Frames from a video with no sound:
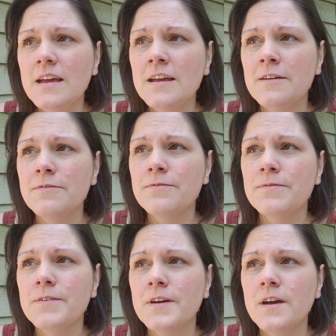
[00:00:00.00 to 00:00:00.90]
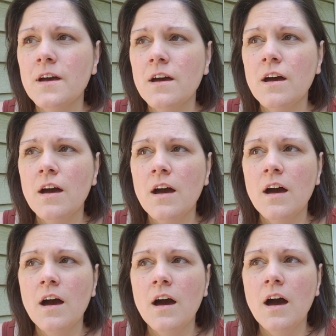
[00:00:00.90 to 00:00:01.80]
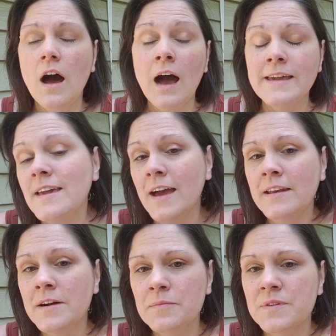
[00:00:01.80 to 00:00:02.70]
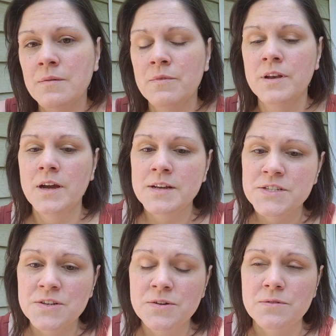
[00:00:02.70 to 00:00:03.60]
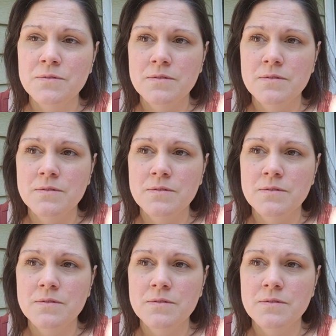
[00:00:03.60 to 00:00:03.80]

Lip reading: If I can help someone, I do.